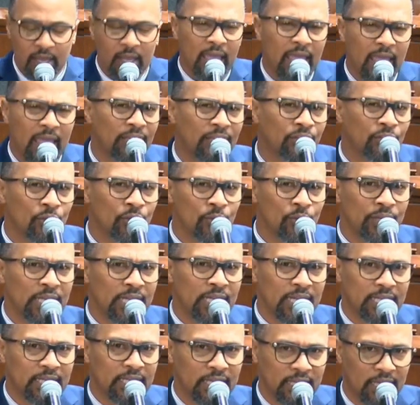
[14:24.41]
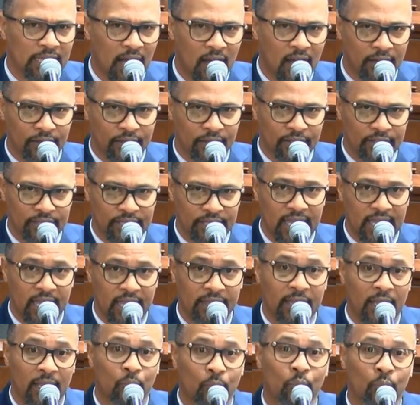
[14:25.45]
And you need to understand
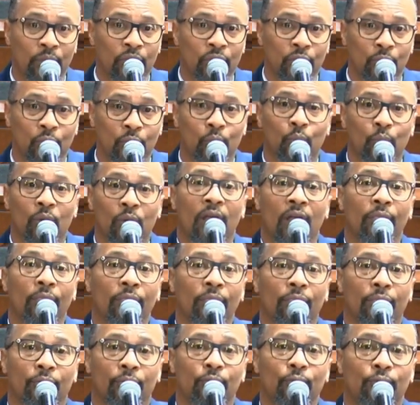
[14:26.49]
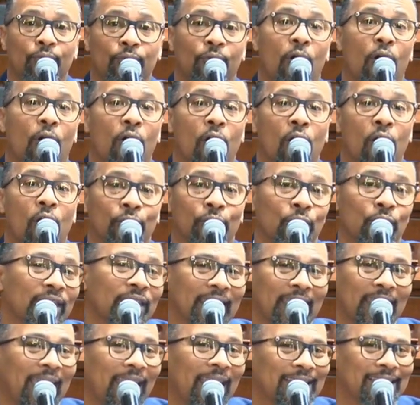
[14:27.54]
that when you run through fog, you
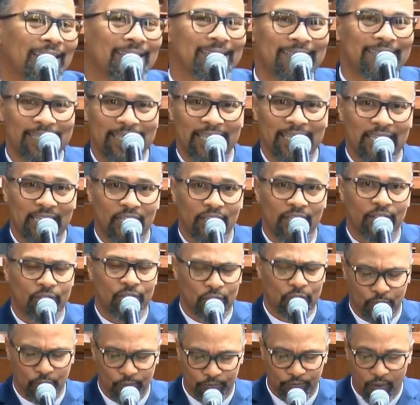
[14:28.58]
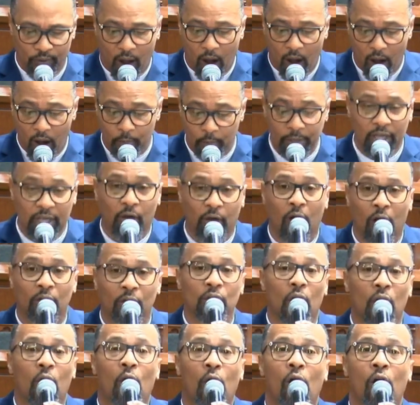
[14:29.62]
can't see too far because
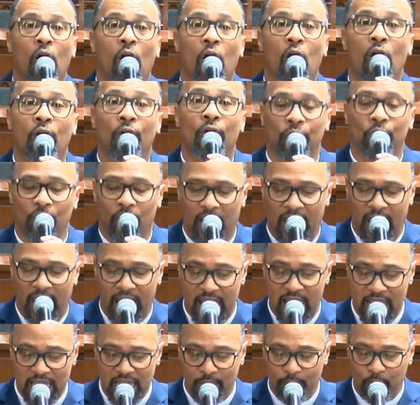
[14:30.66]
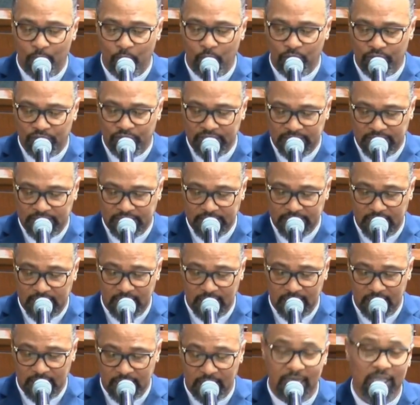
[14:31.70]
all you're able to
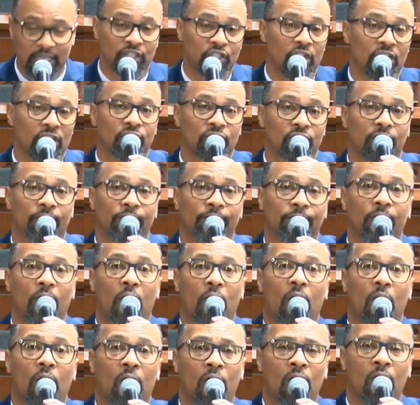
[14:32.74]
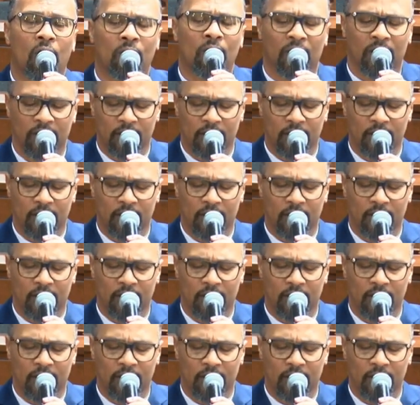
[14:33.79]
see is just the fog